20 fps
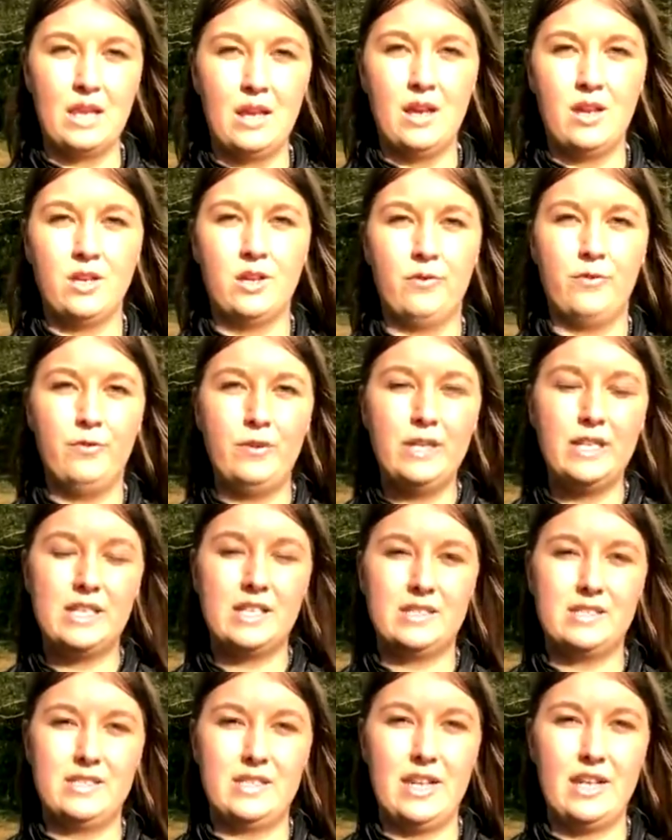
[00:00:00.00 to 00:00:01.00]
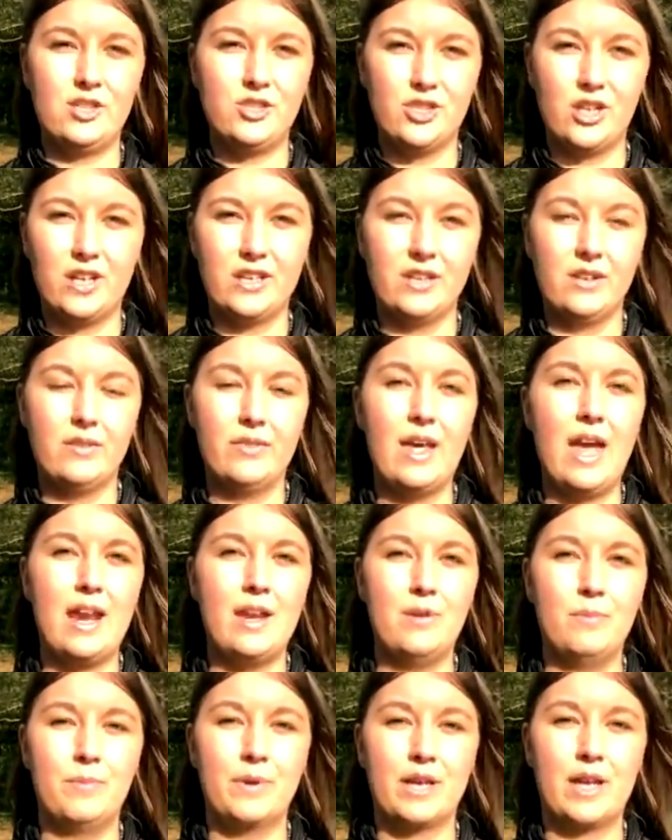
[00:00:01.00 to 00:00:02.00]
your feeding station
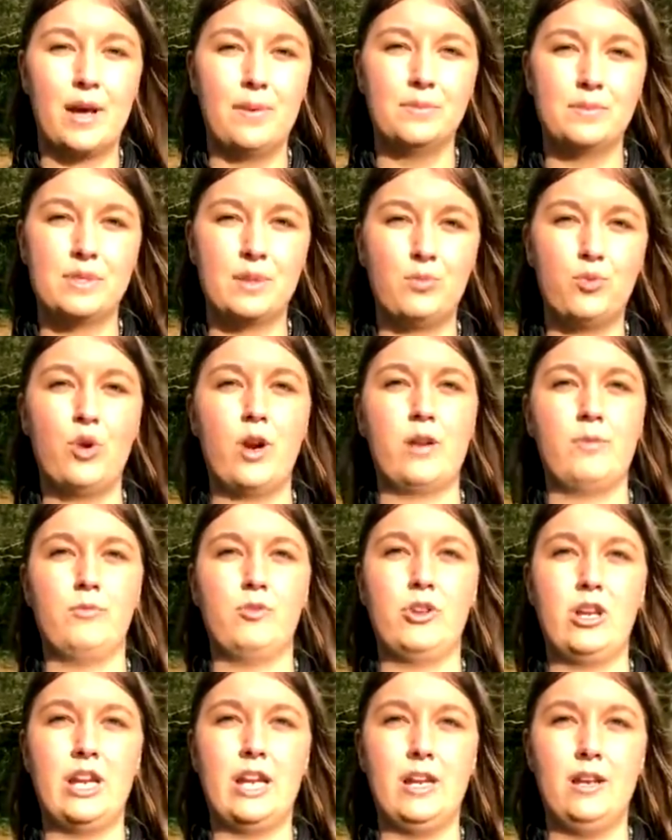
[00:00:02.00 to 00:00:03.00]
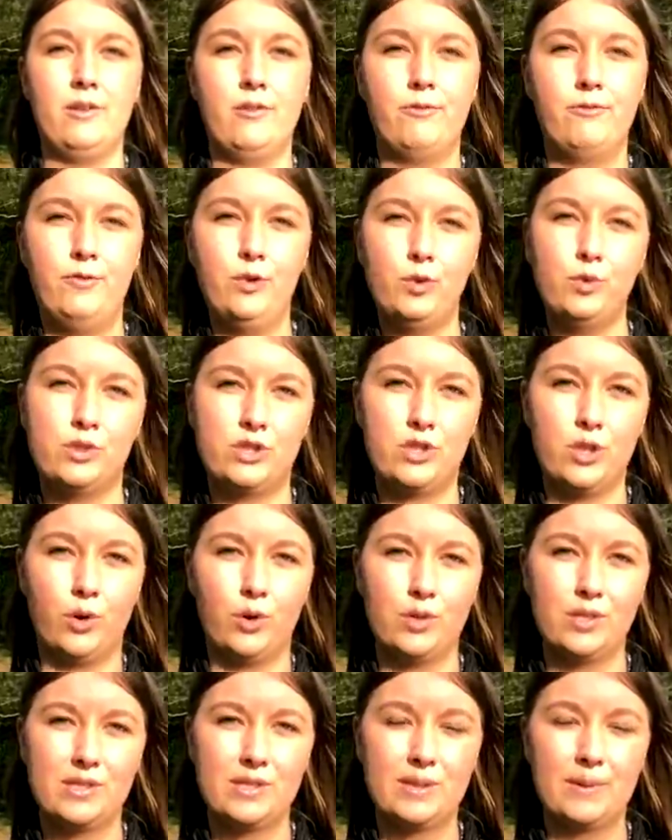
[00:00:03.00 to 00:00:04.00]
then becomes the primary food
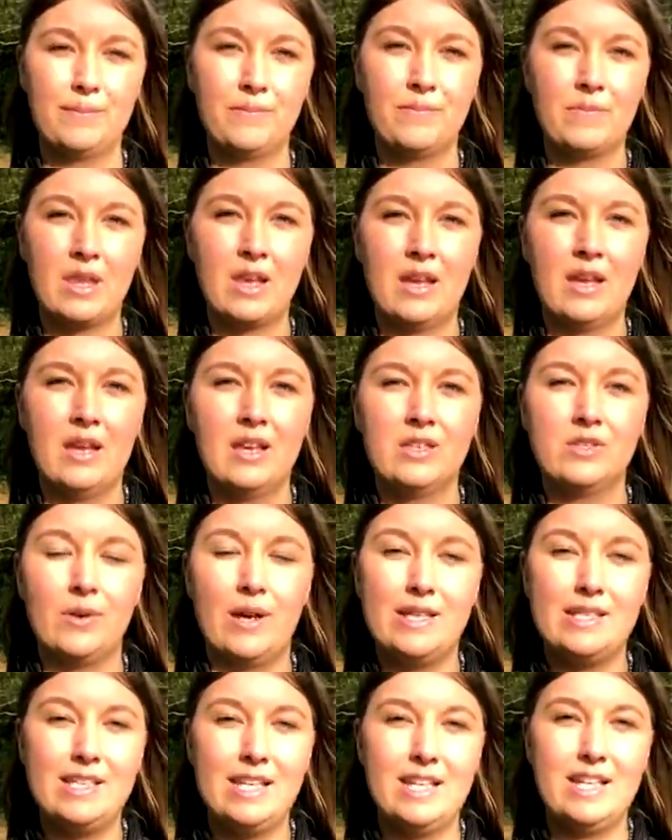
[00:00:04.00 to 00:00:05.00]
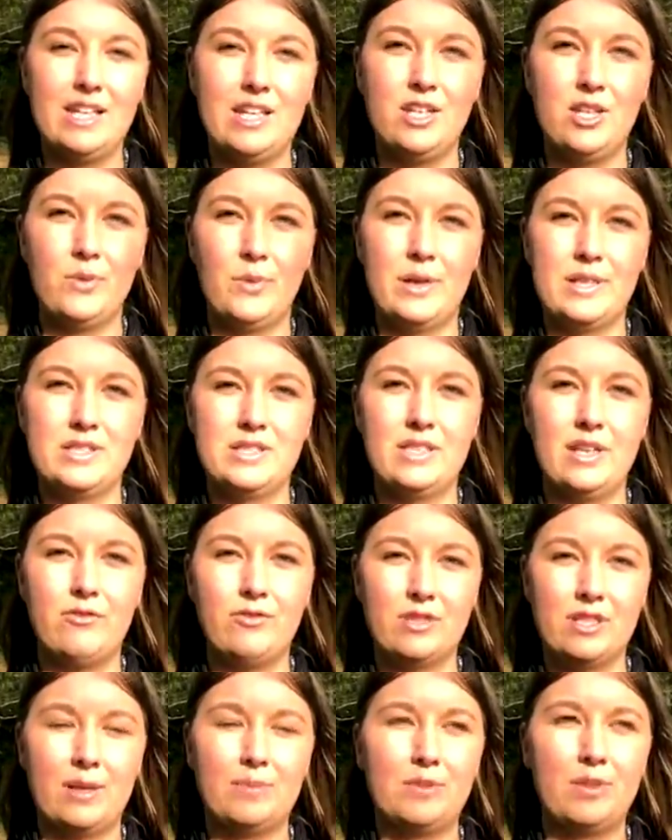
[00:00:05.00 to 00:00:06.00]
source. So ideally you want
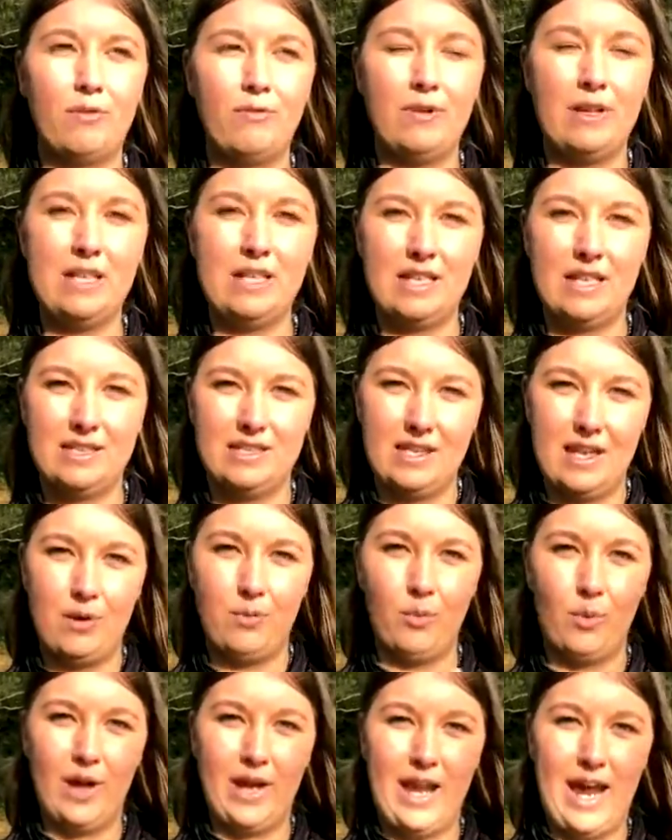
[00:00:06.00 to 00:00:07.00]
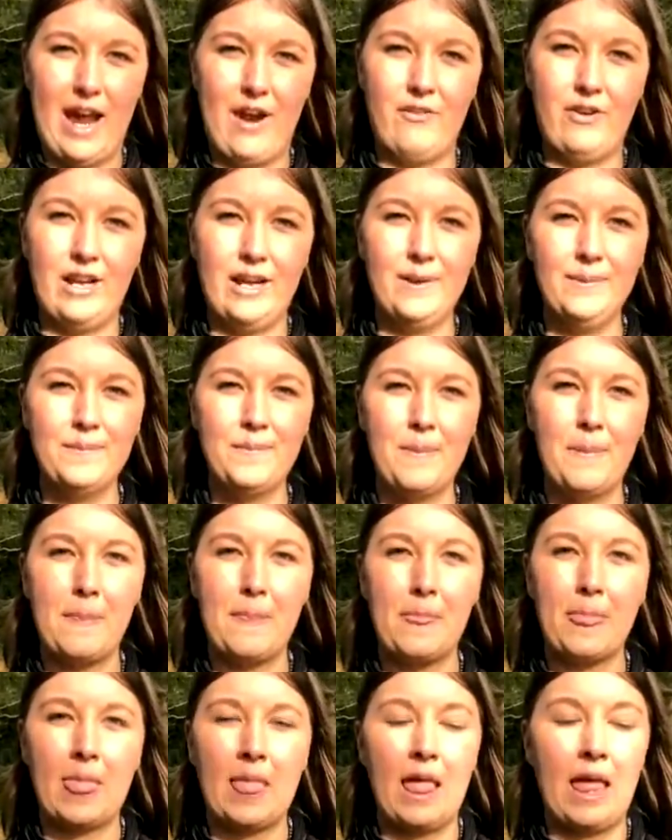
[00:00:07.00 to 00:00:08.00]
different types of feeders in one area,
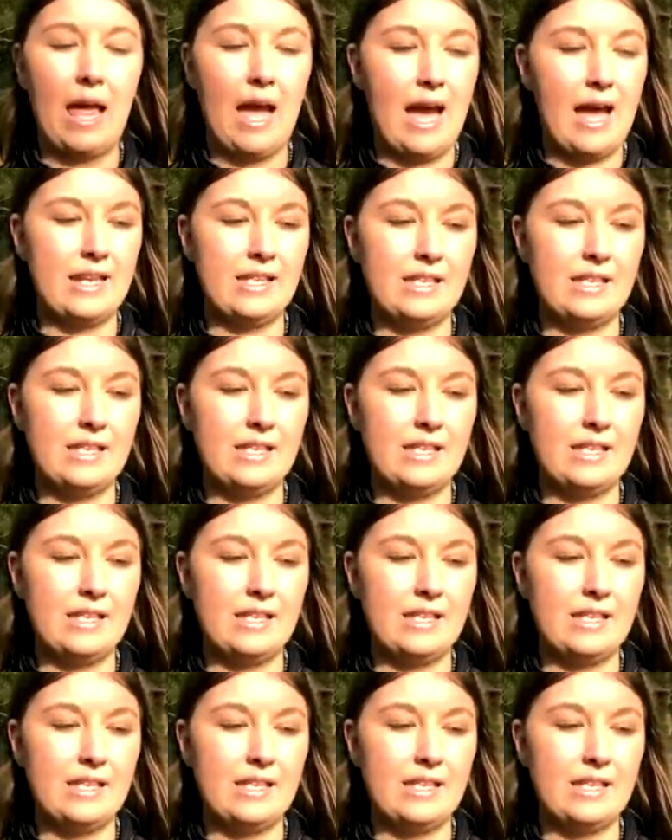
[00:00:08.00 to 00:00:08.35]
and